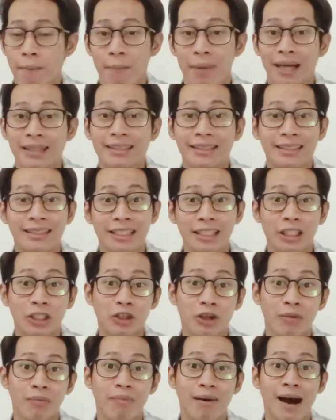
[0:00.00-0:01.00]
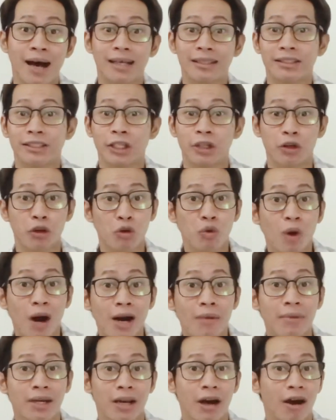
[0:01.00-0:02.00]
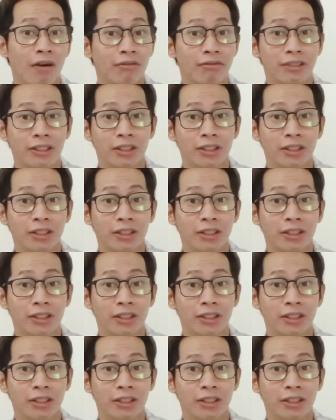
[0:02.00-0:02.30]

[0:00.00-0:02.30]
but still don't pass the requirement of the